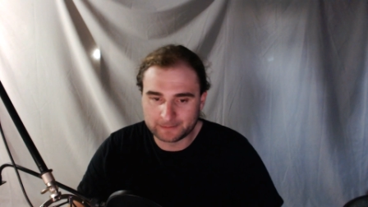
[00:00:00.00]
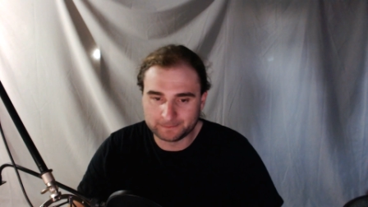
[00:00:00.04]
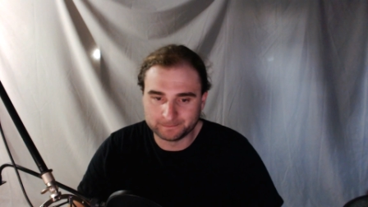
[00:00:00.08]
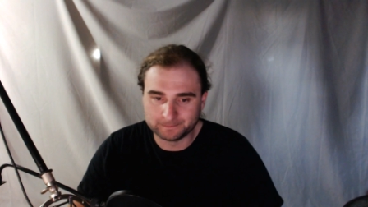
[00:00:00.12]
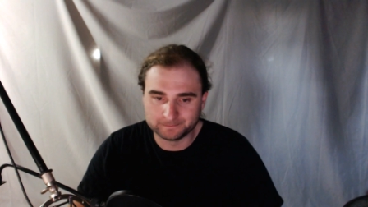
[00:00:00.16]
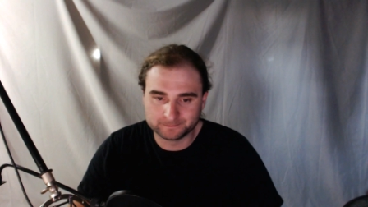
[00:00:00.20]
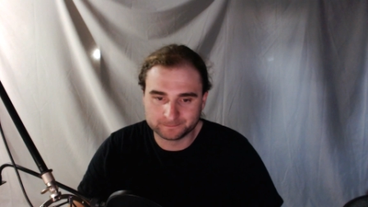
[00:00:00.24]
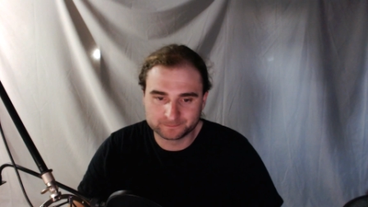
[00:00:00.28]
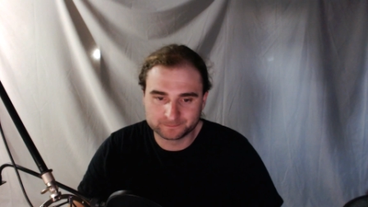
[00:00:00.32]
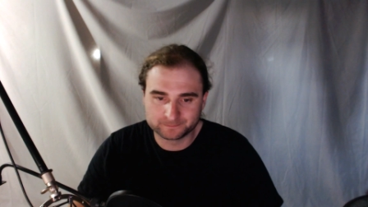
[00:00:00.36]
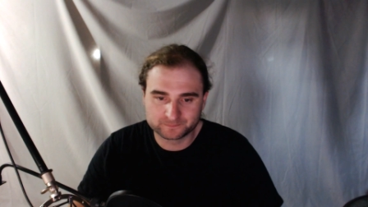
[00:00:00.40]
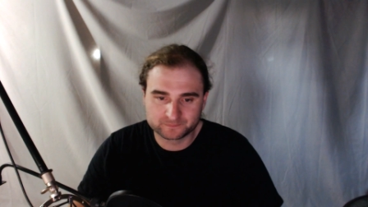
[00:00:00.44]
Um,
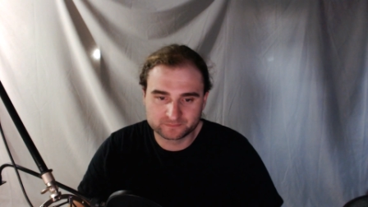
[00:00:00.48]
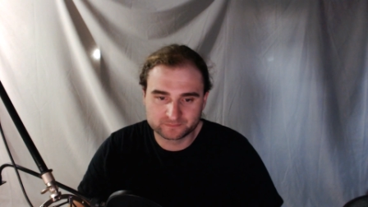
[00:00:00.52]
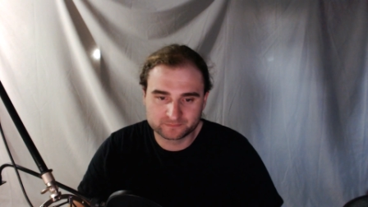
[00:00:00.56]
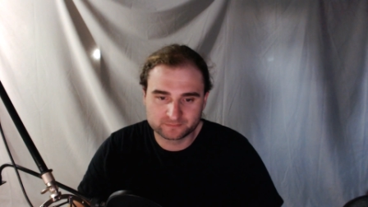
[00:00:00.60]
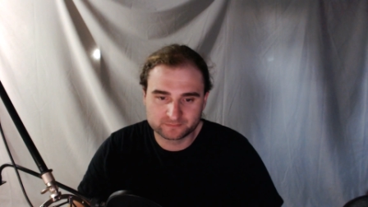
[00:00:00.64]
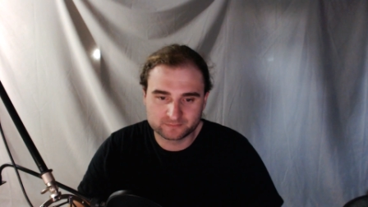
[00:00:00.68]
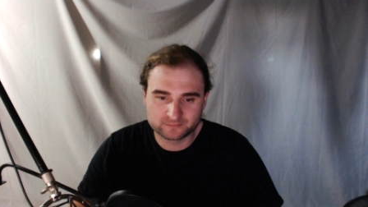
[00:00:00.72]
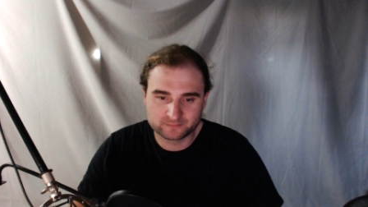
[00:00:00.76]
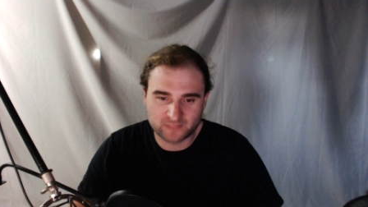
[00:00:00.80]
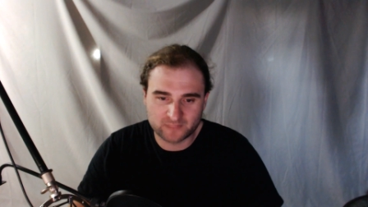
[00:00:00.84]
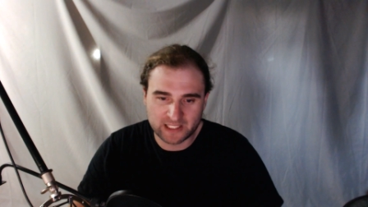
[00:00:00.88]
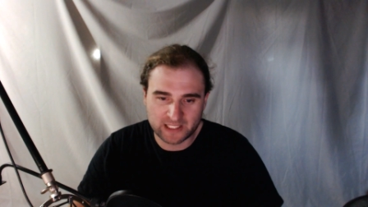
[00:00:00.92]

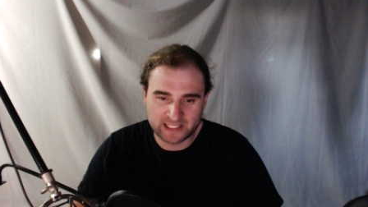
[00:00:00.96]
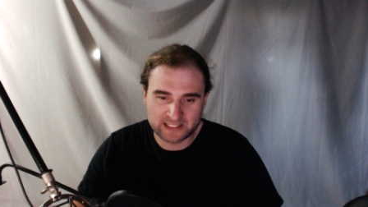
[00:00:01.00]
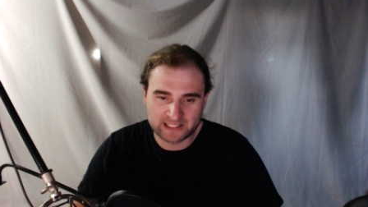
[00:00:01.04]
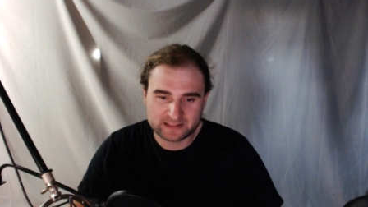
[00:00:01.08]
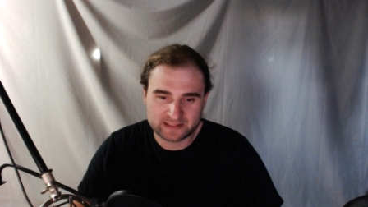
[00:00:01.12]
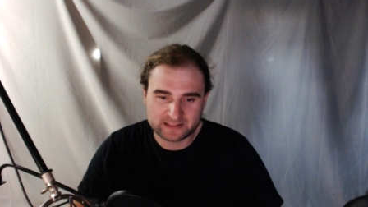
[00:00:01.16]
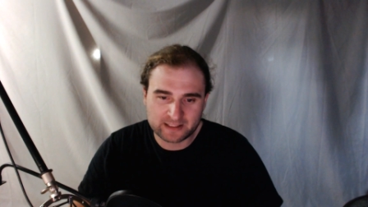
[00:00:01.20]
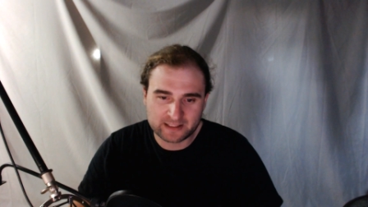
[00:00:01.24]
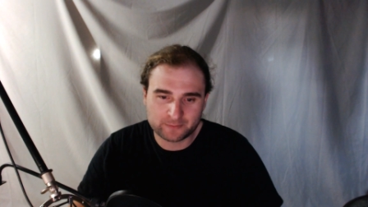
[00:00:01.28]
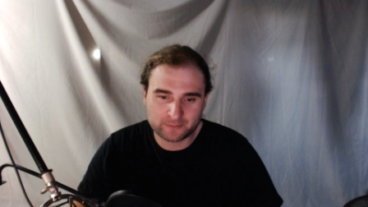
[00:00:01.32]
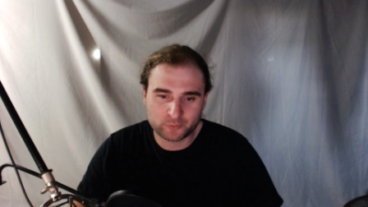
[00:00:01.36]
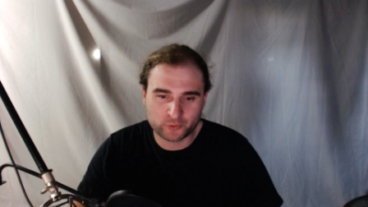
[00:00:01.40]
and
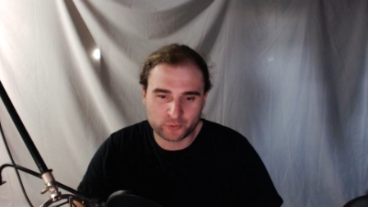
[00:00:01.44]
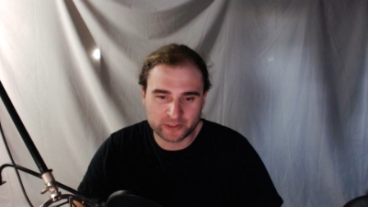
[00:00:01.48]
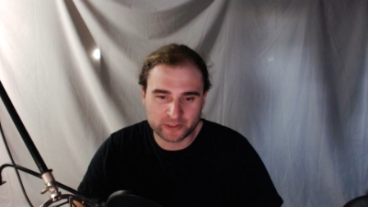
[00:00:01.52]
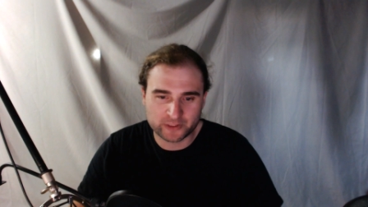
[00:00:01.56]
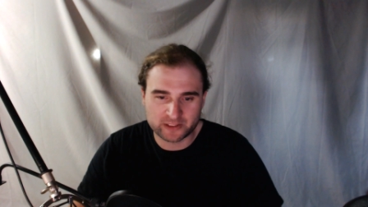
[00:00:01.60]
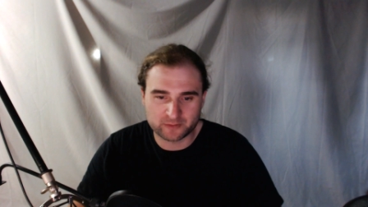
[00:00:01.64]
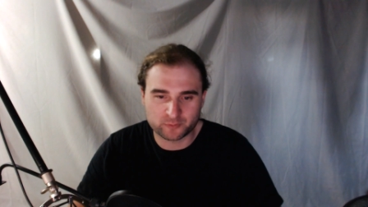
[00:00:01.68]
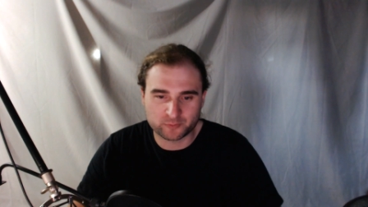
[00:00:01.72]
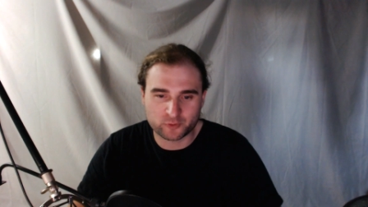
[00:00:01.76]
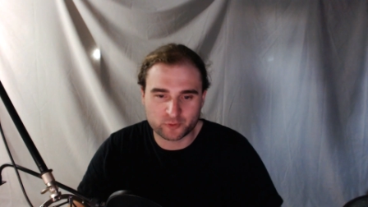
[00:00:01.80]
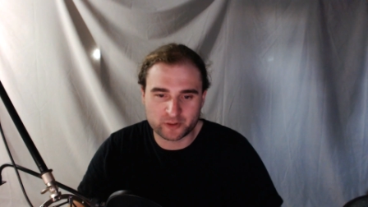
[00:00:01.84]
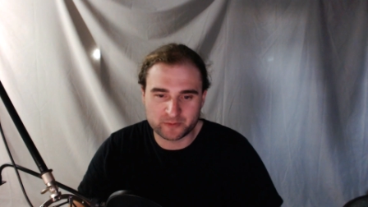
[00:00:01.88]
at that
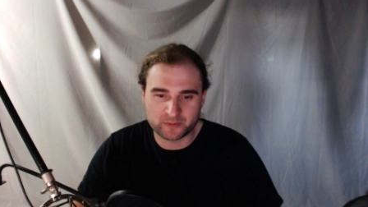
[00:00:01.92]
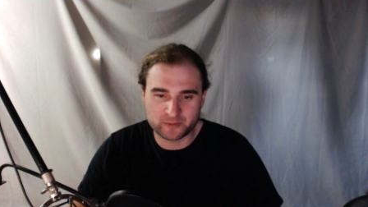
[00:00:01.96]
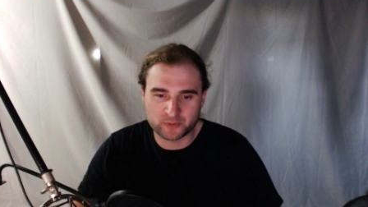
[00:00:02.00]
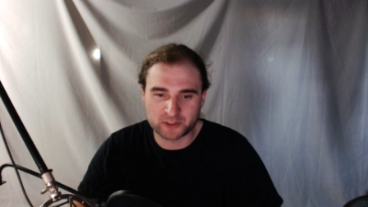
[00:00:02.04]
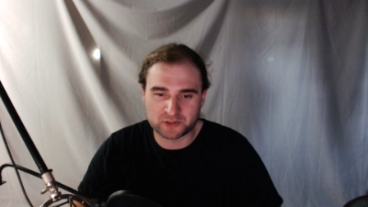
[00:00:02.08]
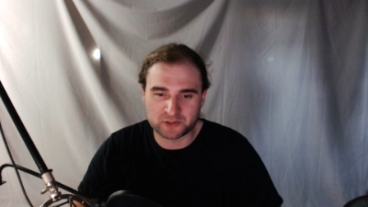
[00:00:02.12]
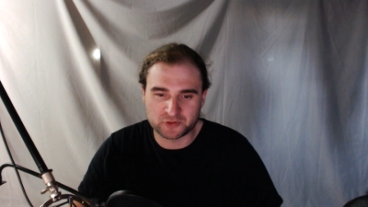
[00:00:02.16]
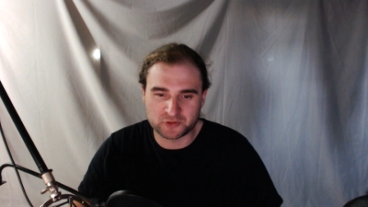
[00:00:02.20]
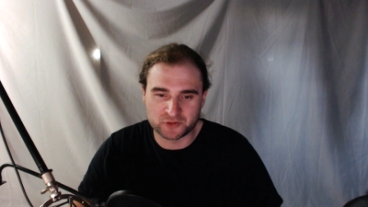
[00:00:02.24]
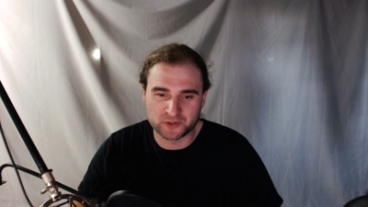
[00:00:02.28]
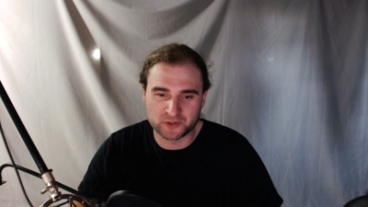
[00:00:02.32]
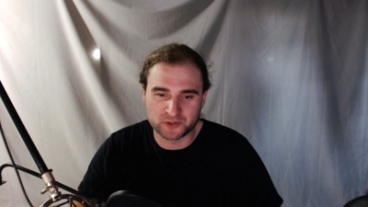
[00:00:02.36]
point, you pretty
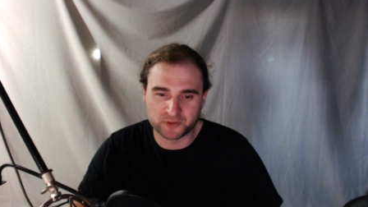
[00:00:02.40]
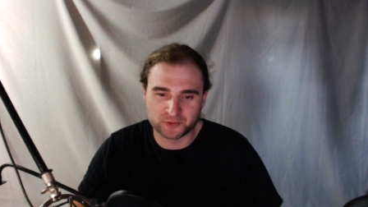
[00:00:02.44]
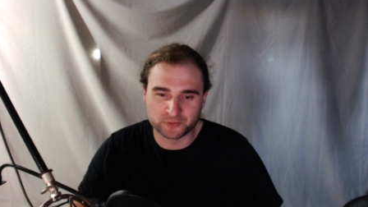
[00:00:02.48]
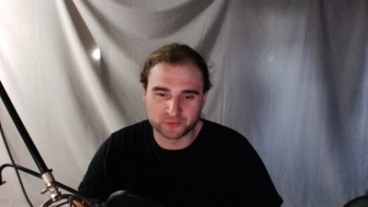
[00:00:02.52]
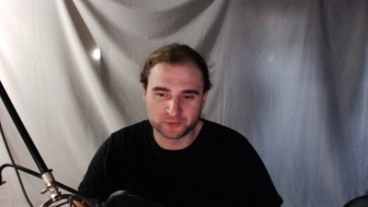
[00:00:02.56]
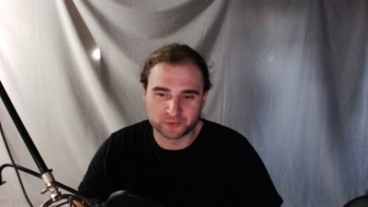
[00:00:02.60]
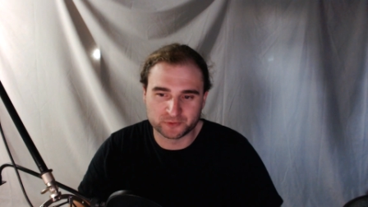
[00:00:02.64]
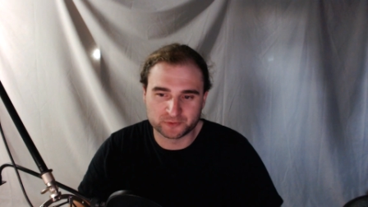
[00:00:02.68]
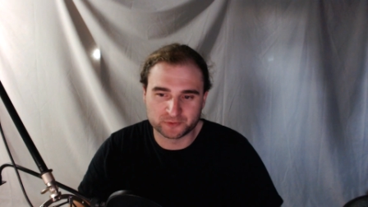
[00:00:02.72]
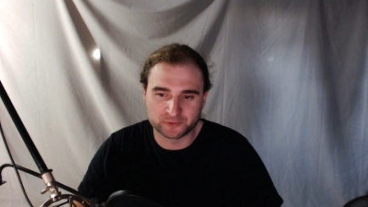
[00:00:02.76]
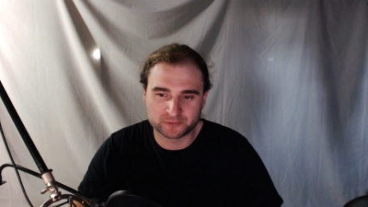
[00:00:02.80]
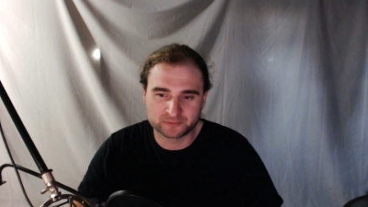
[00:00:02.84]
much
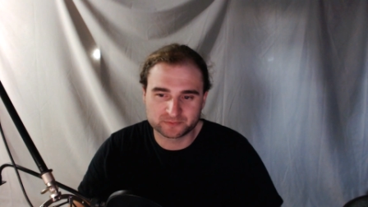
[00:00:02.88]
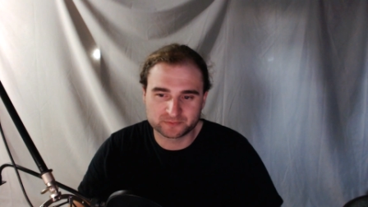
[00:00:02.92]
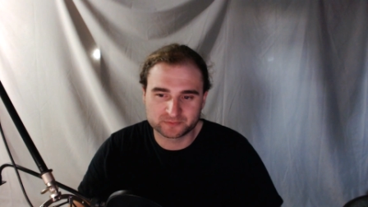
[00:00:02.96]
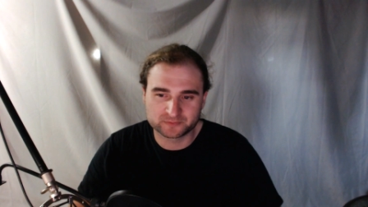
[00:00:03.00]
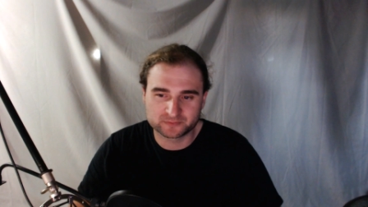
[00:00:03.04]
knew.